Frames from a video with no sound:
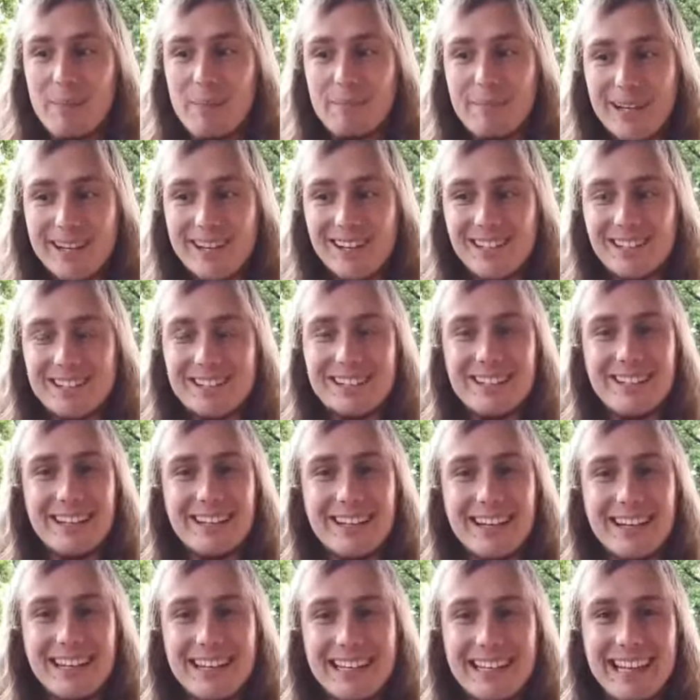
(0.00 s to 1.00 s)
because you're
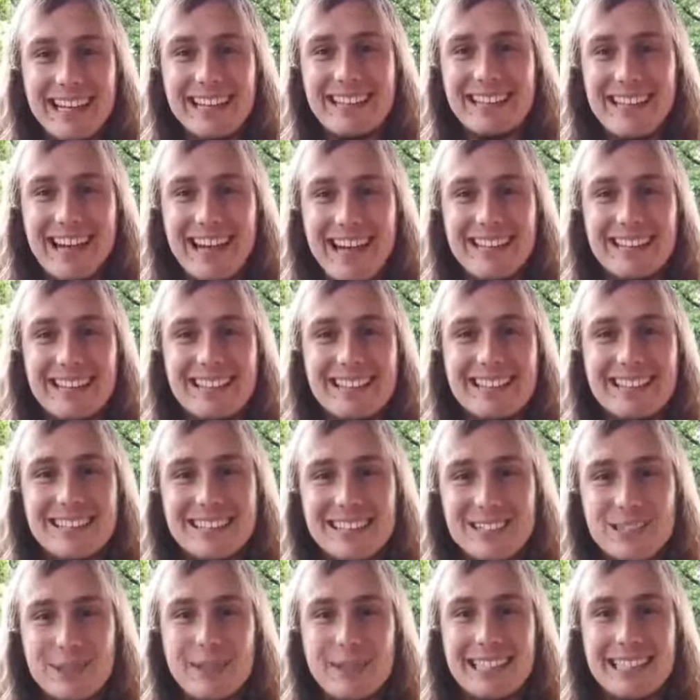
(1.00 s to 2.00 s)
going to get that
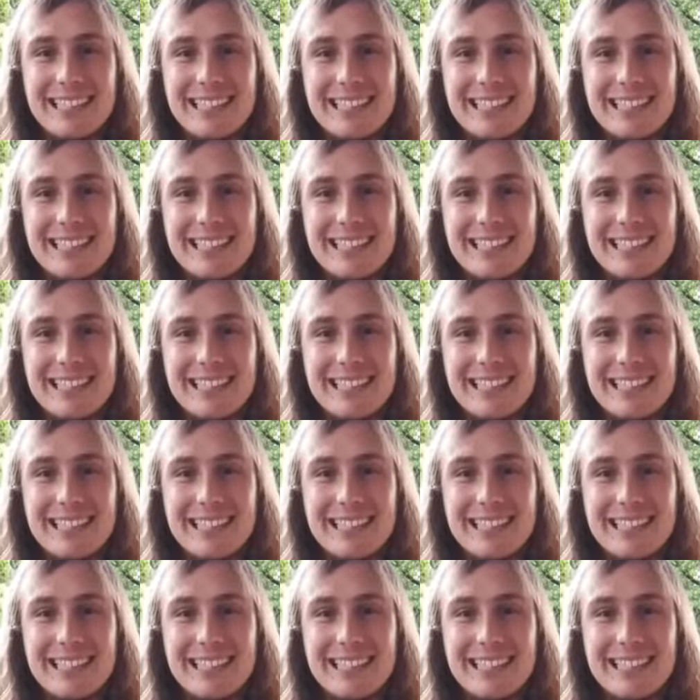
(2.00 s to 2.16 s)
sweetie